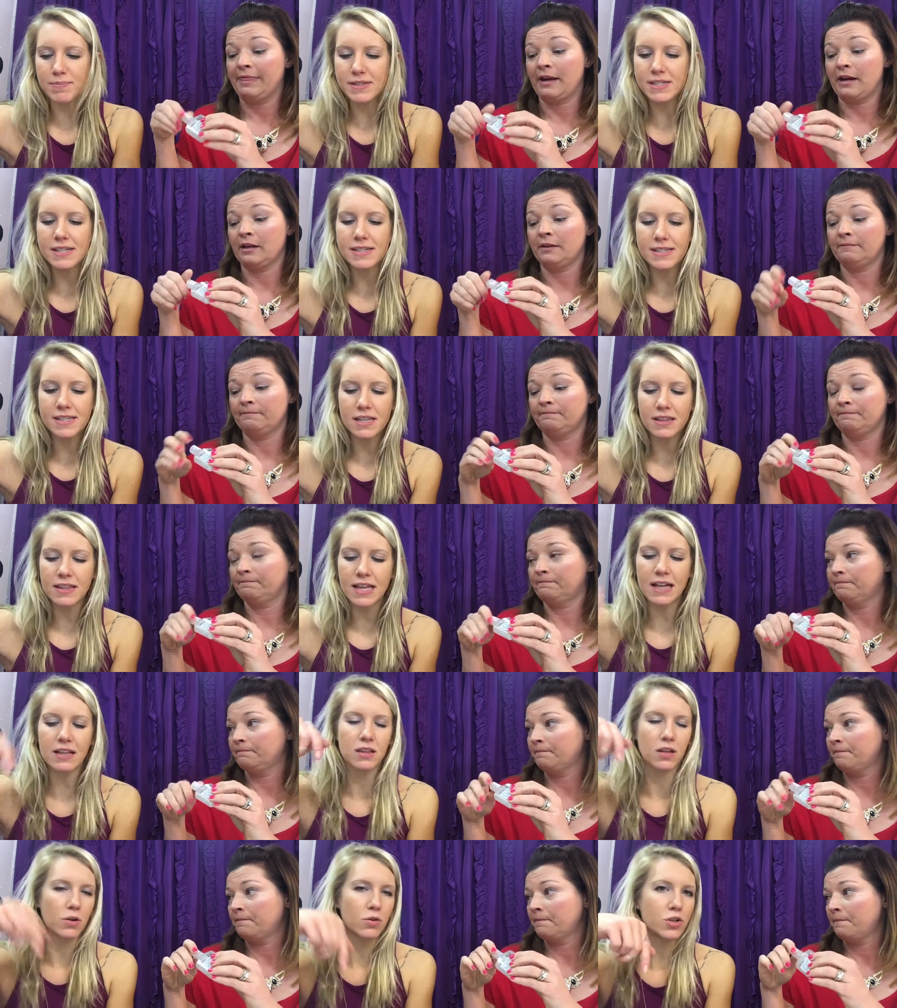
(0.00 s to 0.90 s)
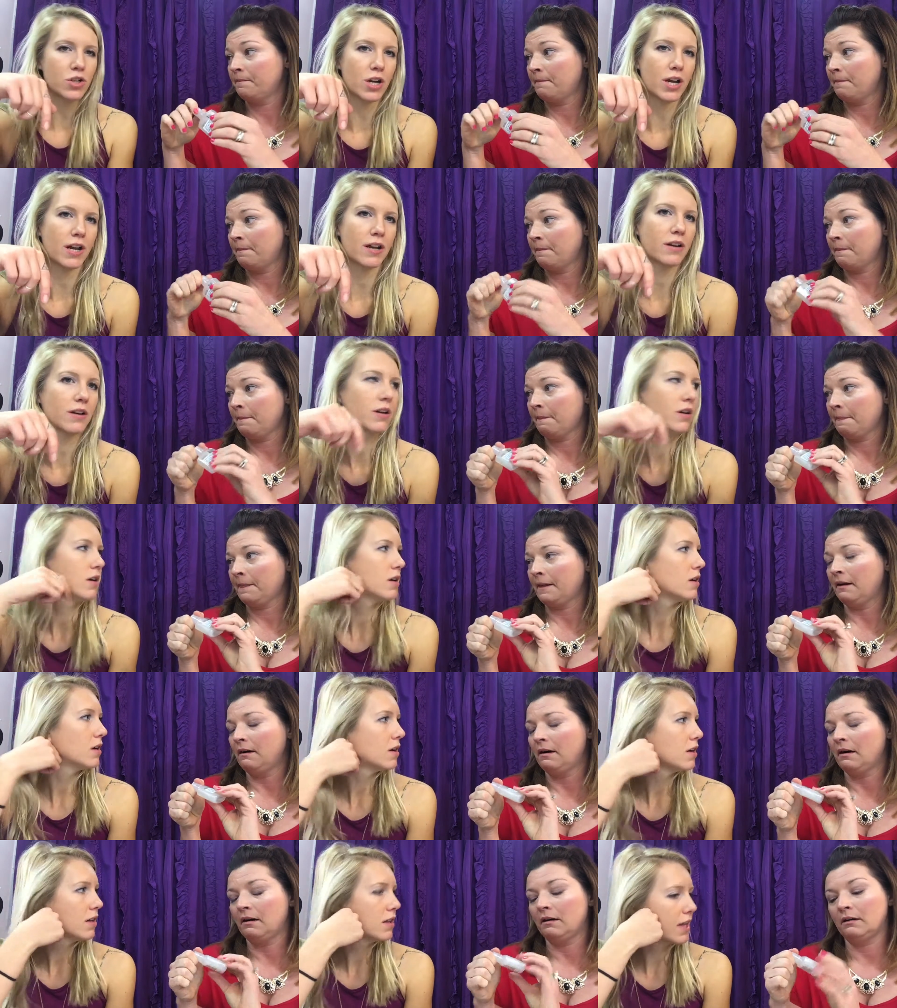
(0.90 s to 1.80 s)
Speaker 1: Ipsy there. sent that lotion
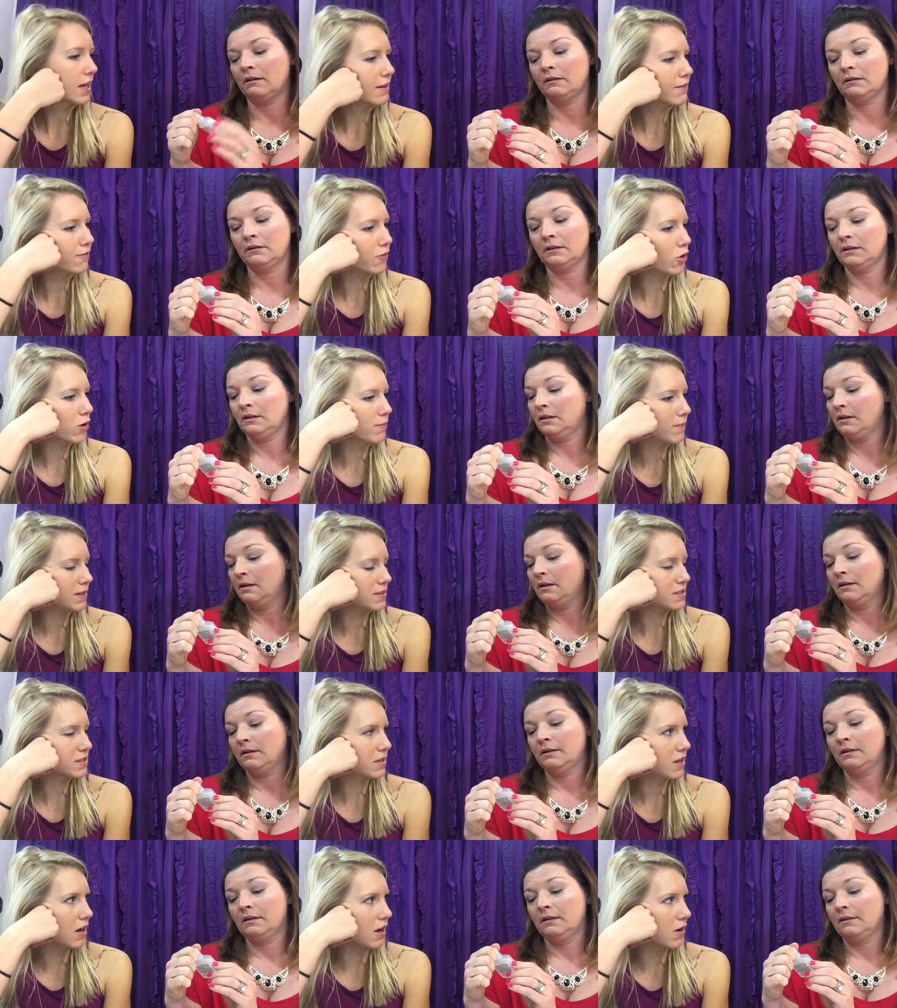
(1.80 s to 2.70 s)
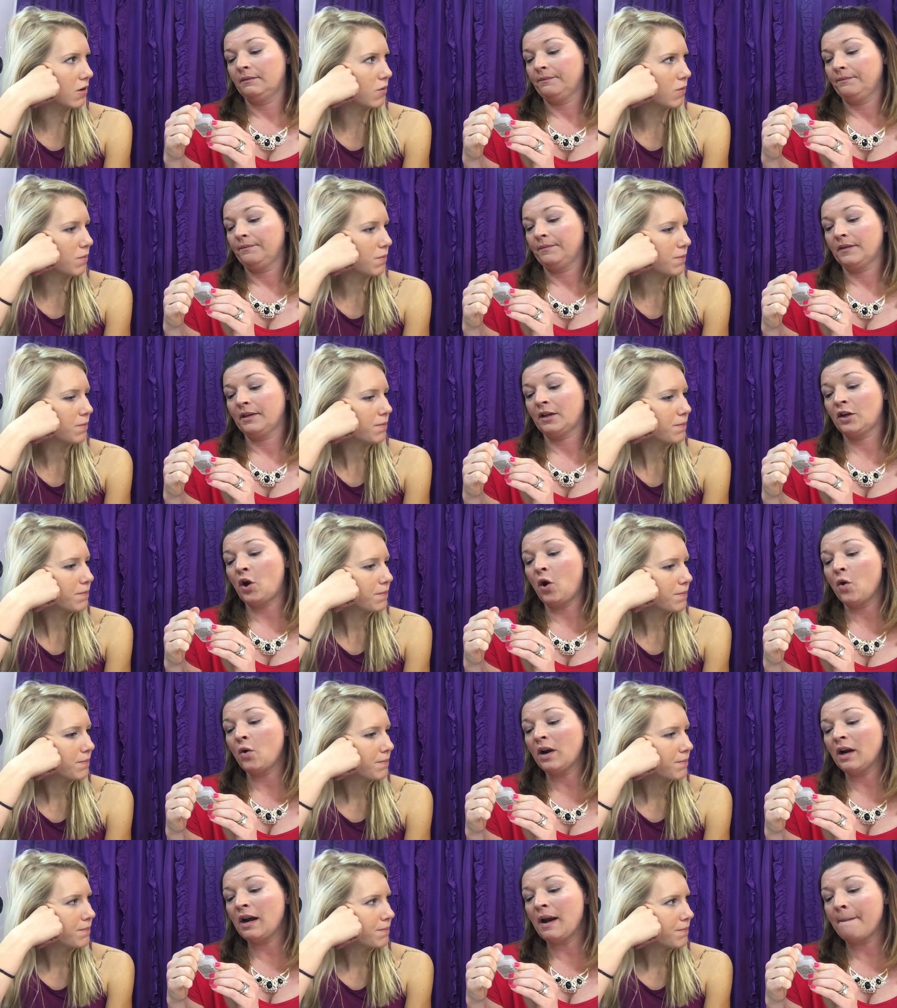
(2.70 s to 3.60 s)
like four months ago
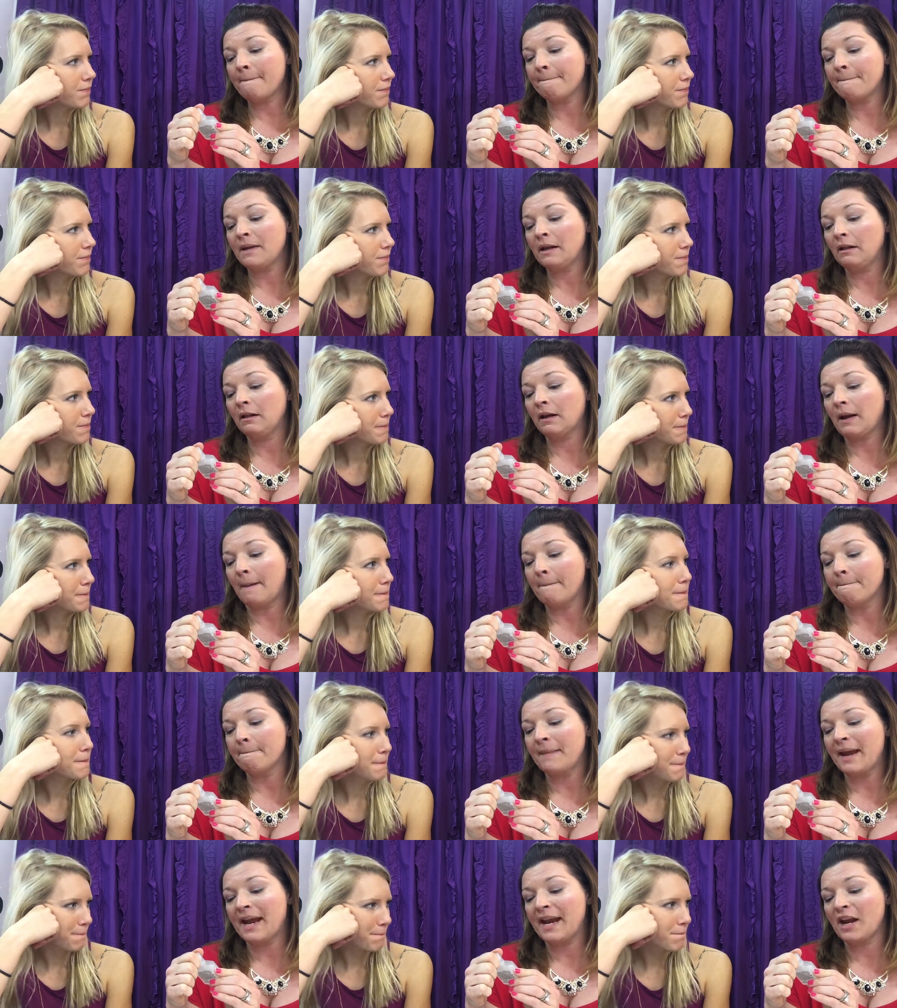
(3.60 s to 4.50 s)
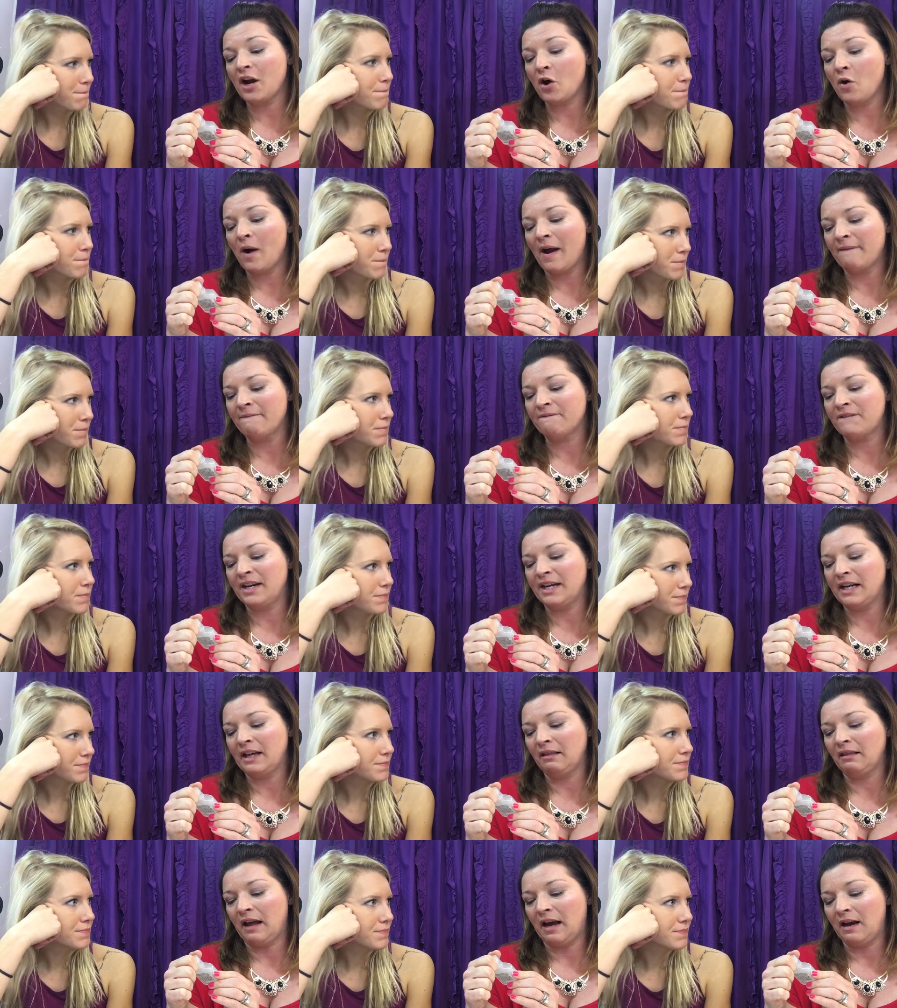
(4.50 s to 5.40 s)
Speaker 2: coconut milk, mango, and
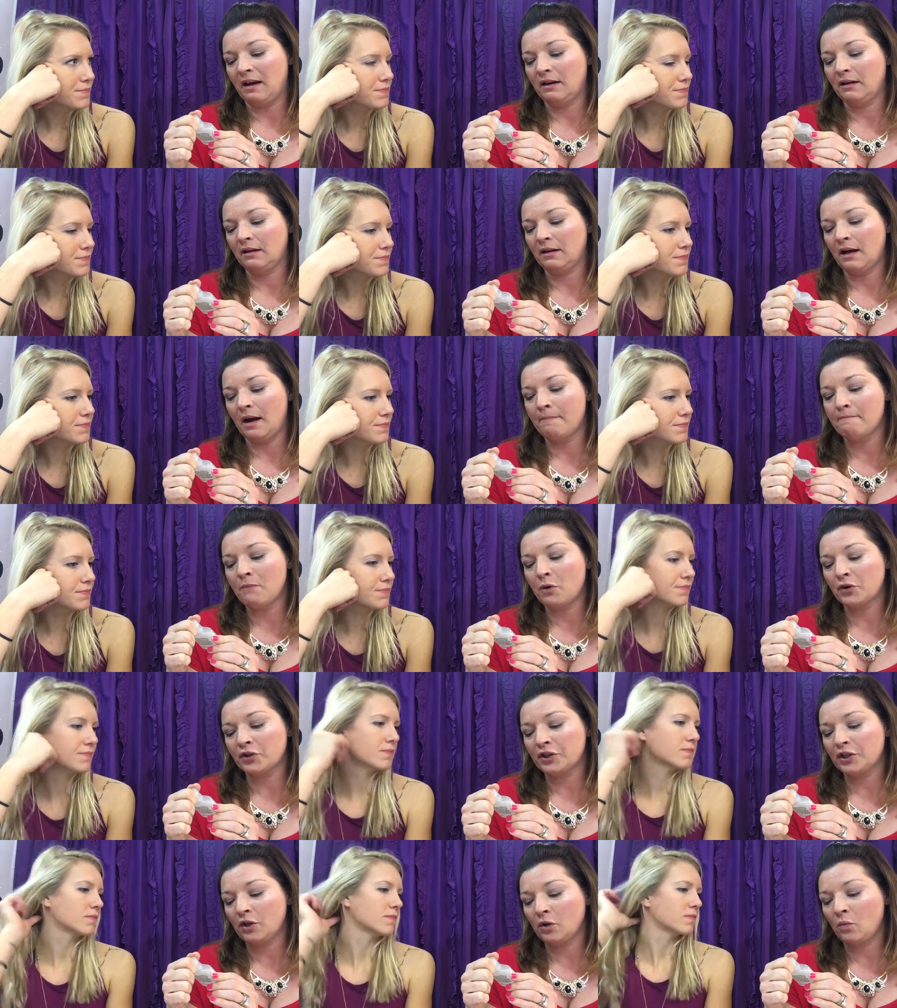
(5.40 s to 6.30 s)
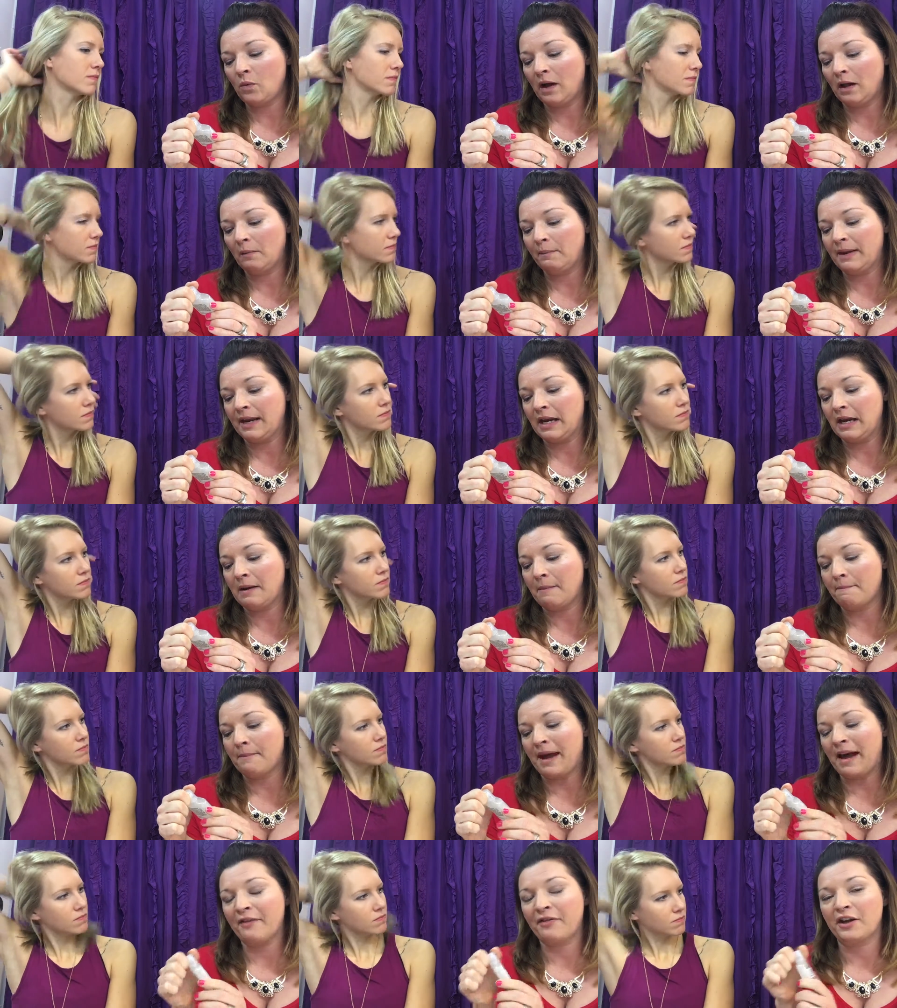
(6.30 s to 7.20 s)
vanilla. Mm-hmm. Emotional well-being
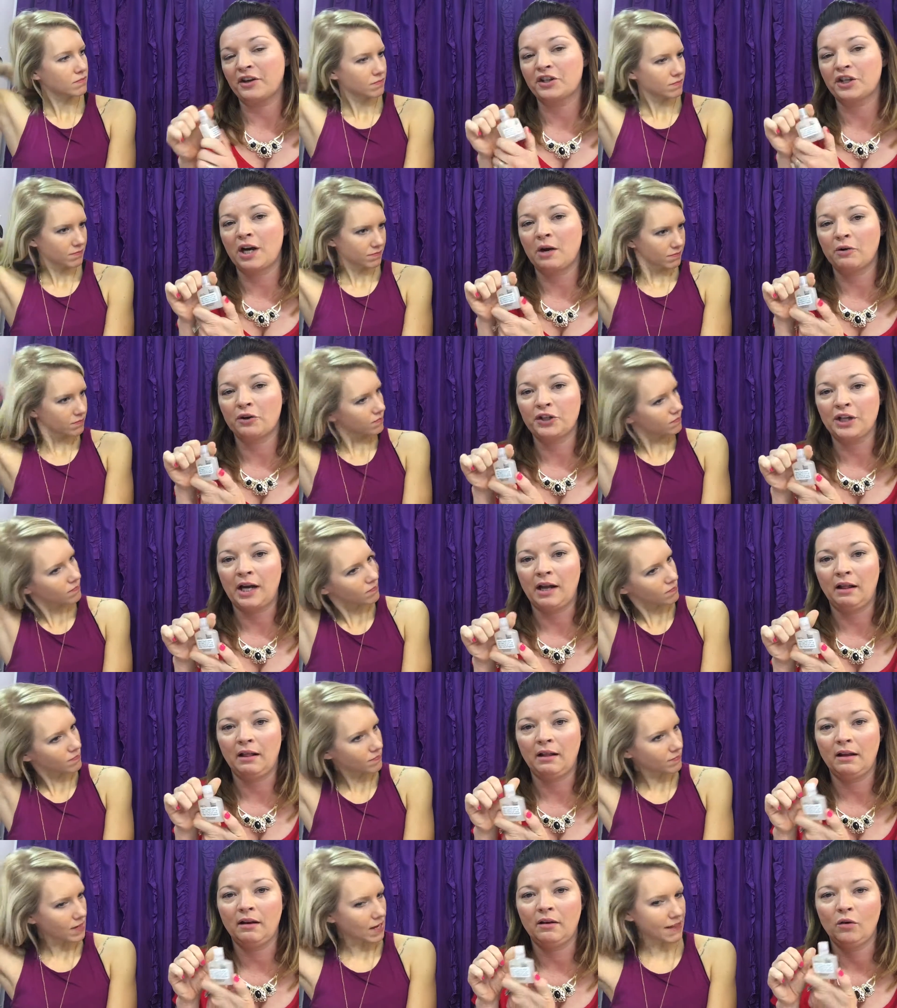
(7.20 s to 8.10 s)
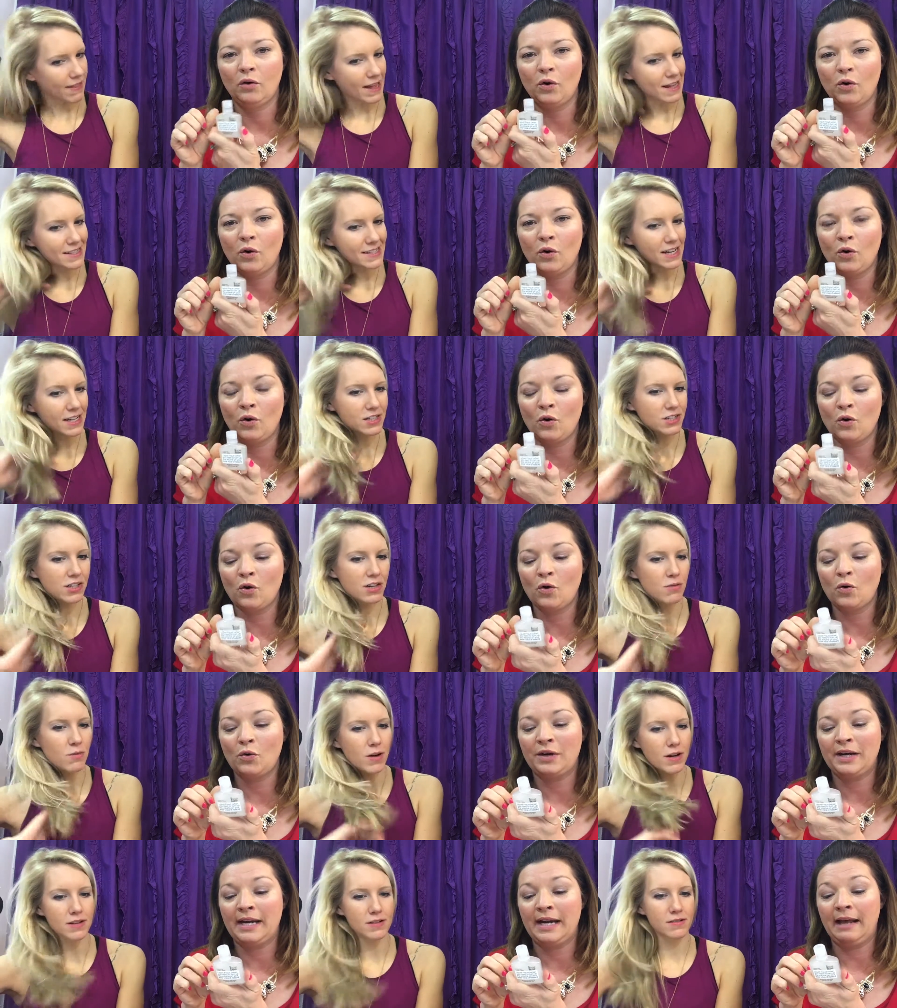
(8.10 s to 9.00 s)
bath and shower gel. Yeah, that's oh,
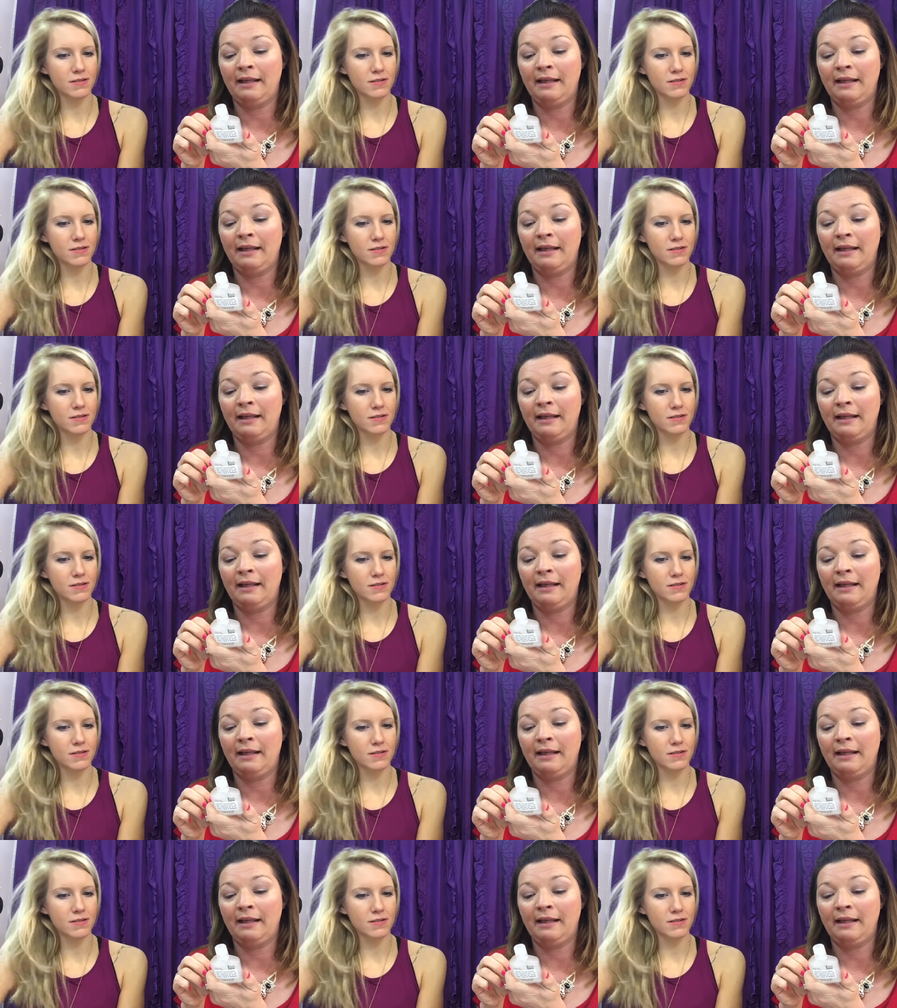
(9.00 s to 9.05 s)
actually one